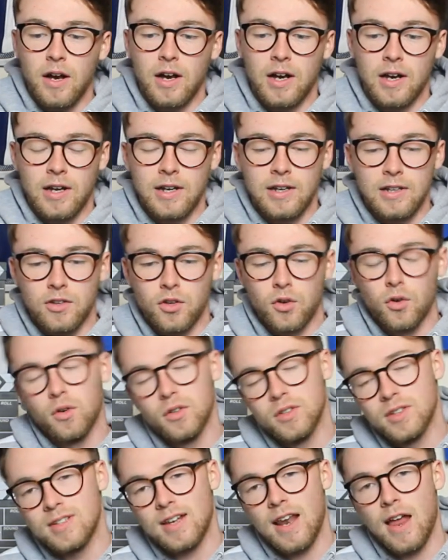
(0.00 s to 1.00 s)
I kind of
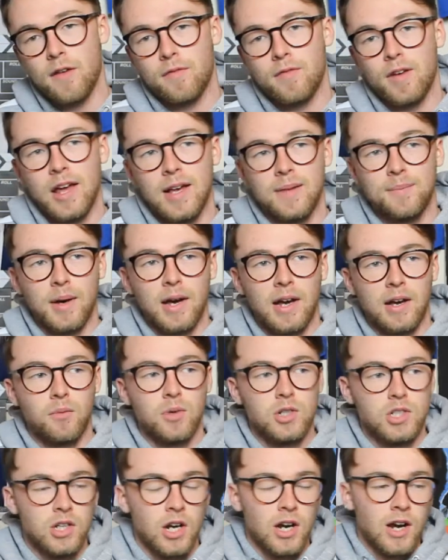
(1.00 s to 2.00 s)
throws his left leg back,
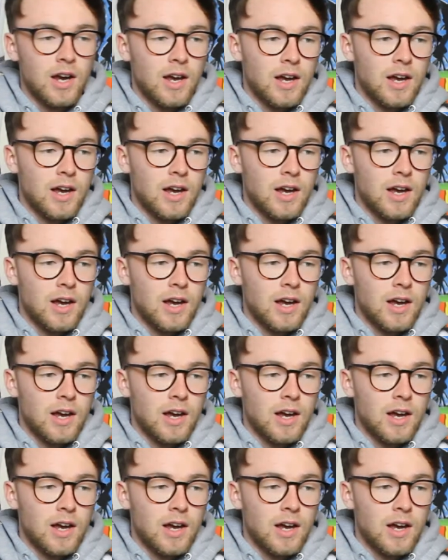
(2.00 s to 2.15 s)
which